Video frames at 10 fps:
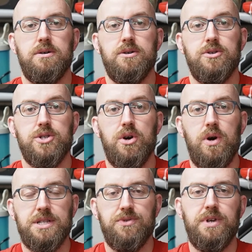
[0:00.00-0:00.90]
So
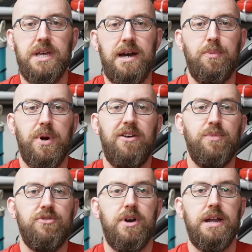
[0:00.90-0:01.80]
as a recap, I've
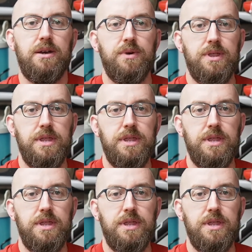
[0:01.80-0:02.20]
been riding with